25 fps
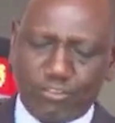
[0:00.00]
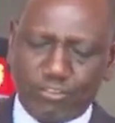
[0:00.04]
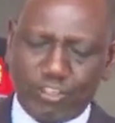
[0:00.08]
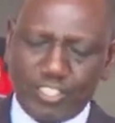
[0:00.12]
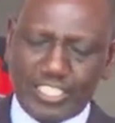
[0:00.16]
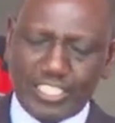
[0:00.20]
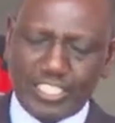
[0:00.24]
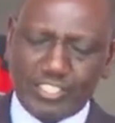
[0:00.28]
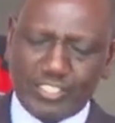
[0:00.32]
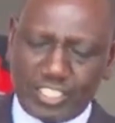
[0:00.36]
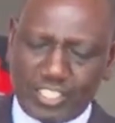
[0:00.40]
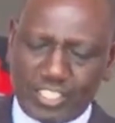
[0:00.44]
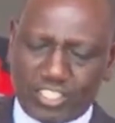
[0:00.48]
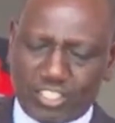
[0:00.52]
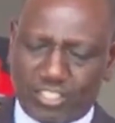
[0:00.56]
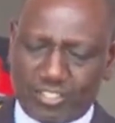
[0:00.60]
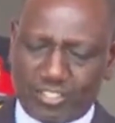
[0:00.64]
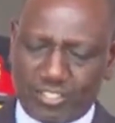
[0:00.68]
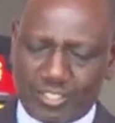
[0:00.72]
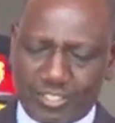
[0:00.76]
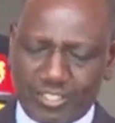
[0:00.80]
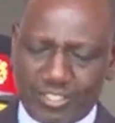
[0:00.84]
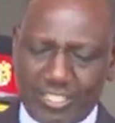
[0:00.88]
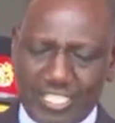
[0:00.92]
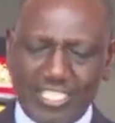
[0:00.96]

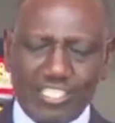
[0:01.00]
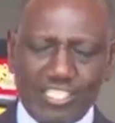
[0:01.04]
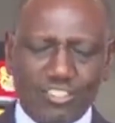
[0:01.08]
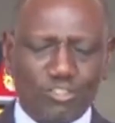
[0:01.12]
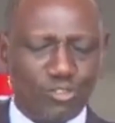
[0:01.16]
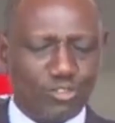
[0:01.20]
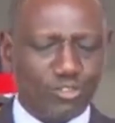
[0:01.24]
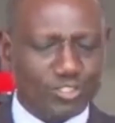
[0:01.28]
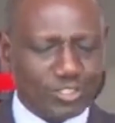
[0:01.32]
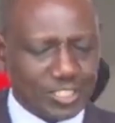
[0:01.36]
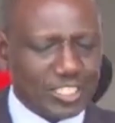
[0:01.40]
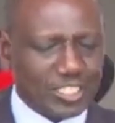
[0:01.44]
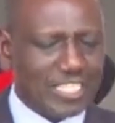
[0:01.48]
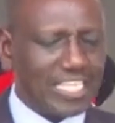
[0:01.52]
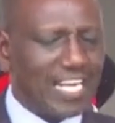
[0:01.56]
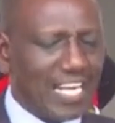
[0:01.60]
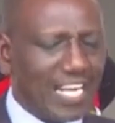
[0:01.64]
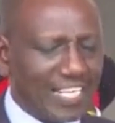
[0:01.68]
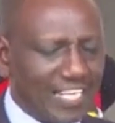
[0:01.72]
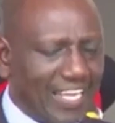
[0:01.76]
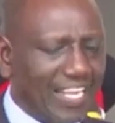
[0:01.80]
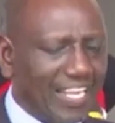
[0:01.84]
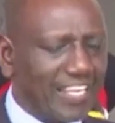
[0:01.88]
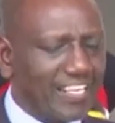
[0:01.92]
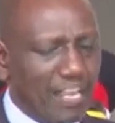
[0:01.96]
decisions to steer
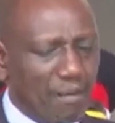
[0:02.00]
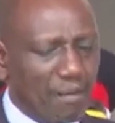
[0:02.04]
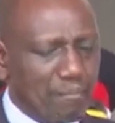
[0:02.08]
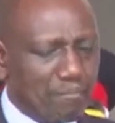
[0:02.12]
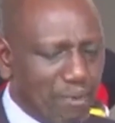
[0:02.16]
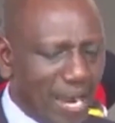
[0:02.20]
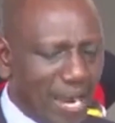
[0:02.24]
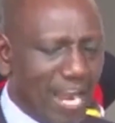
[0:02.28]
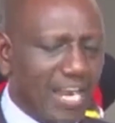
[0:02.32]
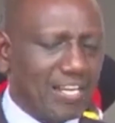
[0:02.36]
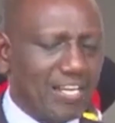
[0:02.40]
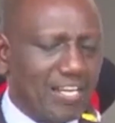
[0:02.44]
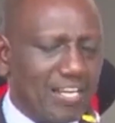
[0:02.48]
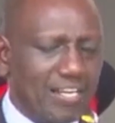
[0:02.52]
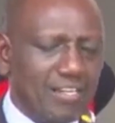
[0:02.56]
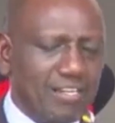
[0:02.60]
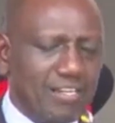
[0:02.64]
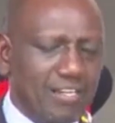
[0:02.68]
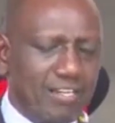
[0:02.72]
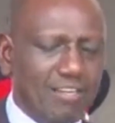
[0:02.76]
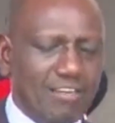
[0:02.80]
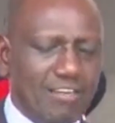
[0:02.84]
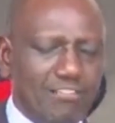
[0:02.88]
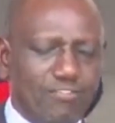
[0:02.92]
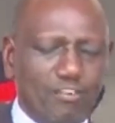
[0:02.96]
Kenya back
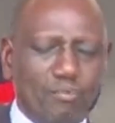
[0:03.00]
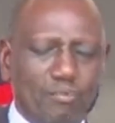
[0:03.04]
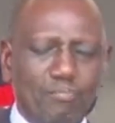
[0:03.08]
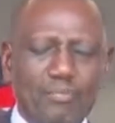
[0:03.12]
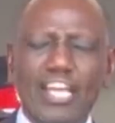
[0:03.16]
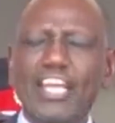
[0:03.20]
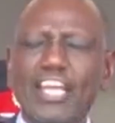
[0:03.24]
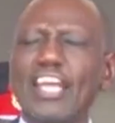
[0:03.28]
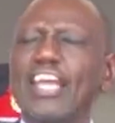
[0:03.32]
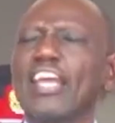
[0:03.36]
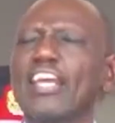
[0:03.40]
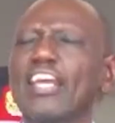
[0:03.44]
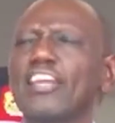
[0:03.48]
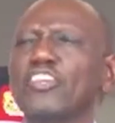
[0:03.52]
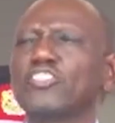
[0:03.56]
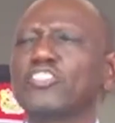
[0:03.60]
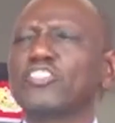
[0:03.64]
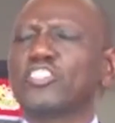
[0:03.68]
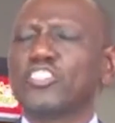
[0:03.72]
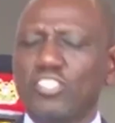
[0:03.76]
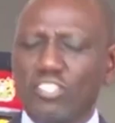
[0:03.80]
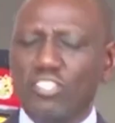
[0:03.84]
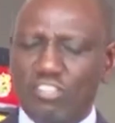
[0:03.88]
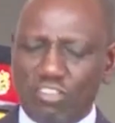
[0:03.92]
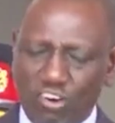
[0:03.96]
from the edge
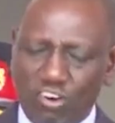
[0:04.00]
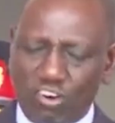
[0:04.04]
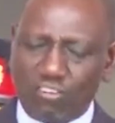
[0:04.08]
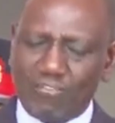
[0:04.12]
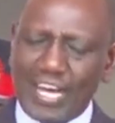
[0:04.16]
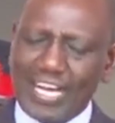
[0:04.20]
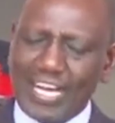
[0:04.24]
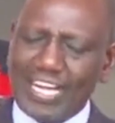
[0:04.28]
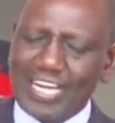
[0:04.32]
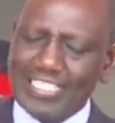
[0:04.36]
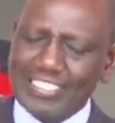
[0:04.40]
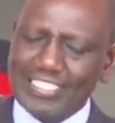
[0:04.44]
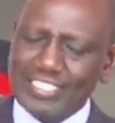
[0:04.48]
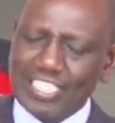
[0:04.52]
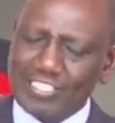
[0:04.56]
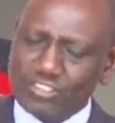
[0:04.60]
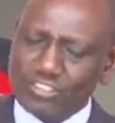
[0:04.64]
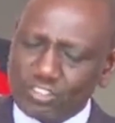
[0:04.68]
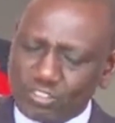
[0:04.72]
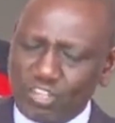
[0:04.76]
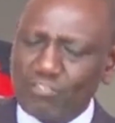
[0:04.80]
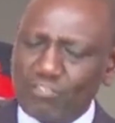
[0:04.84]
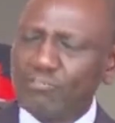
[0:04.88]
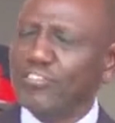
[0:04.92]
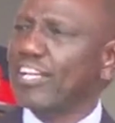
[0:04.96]
of a
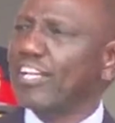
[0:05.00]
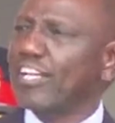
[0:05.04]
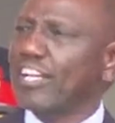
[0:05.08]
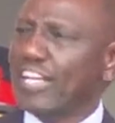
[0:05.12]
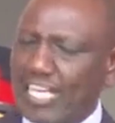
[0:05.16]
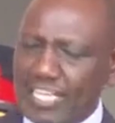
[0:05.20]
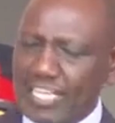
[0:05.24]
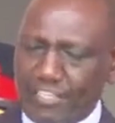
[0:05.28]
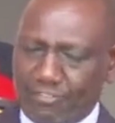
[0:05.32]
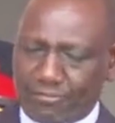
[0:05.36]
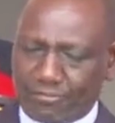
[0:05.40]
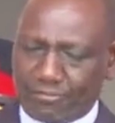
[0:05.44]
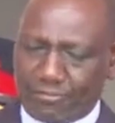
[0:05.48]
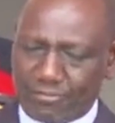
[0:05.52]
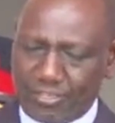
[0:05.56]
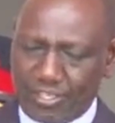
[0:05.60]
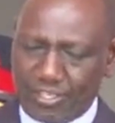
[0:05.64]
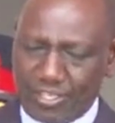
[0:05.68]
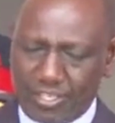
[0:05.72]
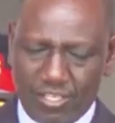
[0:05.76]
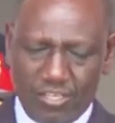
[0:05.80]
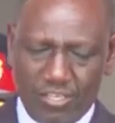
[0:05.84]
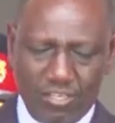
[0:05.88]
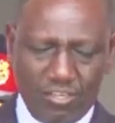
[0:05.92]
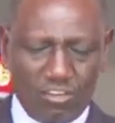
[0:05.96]
catastrophic cliff
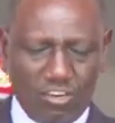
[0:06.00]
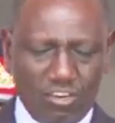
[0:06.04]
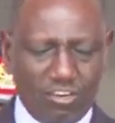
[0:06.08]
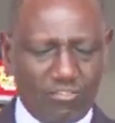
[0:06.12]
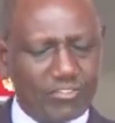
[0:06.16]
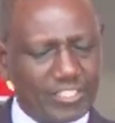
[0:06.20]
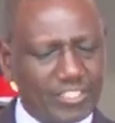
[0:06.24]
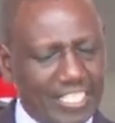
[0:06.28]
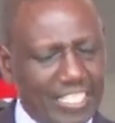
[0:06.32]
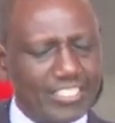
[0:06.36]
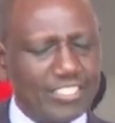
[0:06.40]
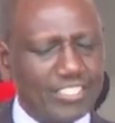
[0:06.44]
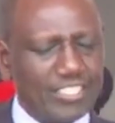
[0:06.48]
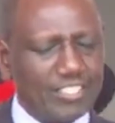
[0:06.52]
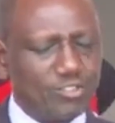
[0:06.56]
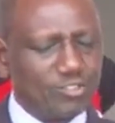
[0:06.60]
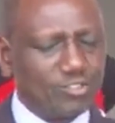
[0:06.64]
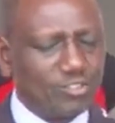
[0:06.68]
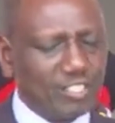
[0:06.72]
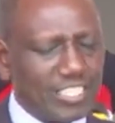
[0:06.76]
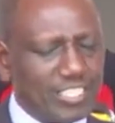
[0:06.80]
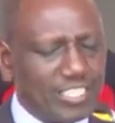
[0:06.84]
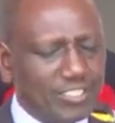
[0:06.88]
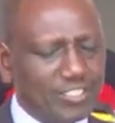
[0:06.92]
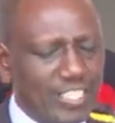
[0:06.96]
of debt
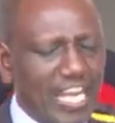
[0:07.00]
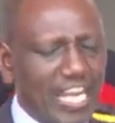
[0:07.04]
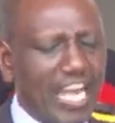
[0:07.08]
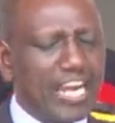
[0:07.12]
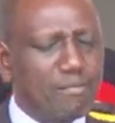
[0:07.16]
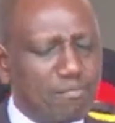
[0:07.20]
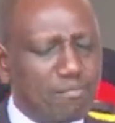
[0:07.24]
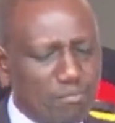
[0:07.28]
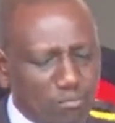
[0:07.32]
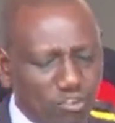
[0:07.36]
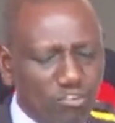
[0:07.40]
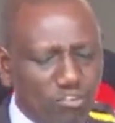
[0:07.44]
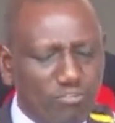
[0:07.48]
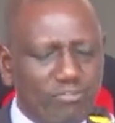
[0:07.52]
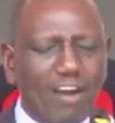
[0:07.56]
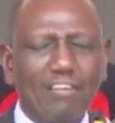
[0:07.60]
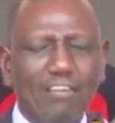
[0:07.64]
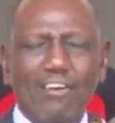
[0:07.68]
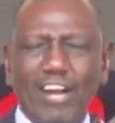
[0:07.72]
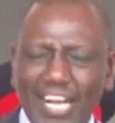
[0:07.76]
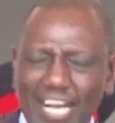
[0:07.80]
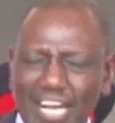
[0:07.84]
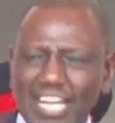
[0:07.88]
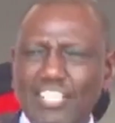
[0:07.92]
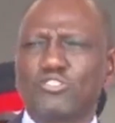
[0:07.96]
distress and move our
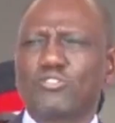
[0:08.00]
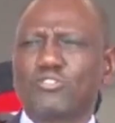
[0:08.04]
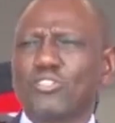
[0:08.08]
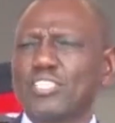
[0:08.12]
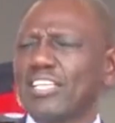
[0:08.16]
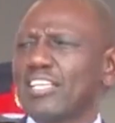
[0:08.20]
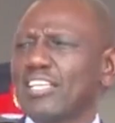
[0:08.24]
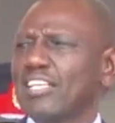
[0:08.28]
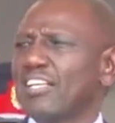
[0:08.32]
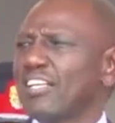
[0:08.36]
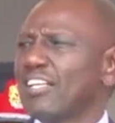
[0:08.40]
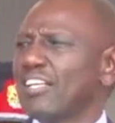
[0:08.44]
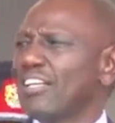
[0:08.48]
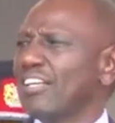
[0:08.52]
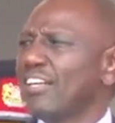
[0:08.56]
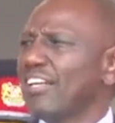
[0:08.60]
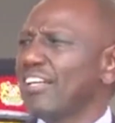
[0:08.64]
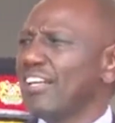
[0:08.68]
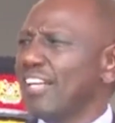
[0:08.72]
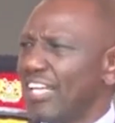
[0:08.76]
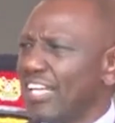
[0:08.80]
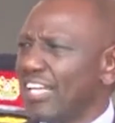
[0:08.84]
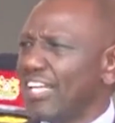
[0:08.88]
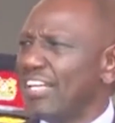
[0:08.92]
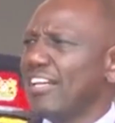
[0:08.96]
country
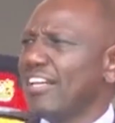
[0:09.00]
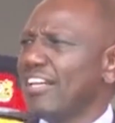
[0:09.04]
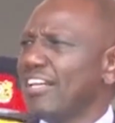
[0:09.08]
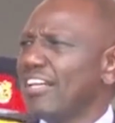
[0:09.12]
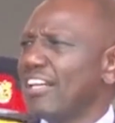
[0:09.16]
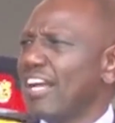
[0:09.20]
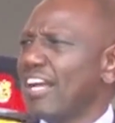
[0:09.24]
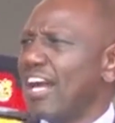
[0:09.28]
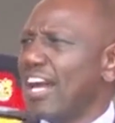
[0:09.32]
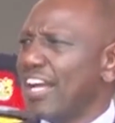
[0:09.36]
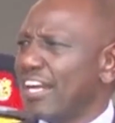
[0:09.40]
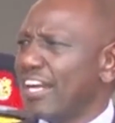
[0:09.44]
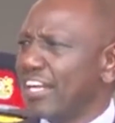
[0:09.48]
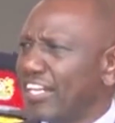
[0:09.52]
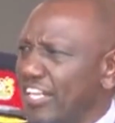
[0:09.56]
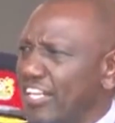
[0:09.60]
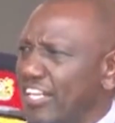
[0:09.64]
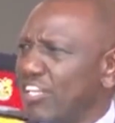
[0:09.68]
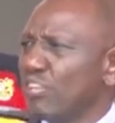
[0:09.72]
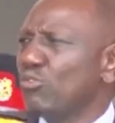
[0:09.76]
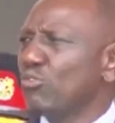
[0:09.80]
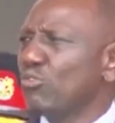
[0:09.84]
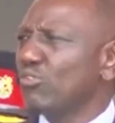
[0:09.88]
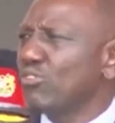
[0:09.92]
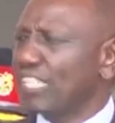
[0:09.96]
in a
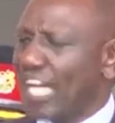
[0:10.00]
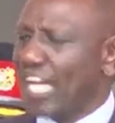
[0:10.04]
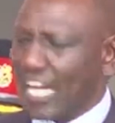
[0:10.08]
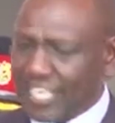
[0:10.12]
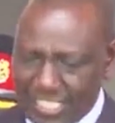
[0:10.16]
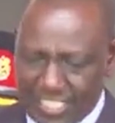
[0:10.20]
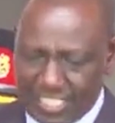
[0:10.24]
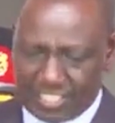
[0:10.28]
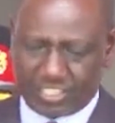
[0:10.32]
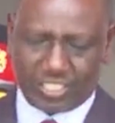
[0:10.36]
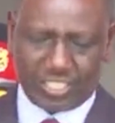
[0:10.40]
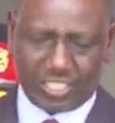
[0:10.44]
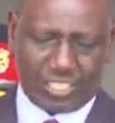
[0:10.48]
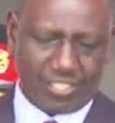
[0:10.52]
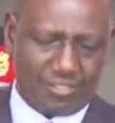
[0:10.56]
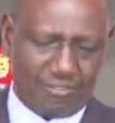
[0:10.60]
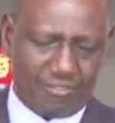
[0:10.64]
new direction.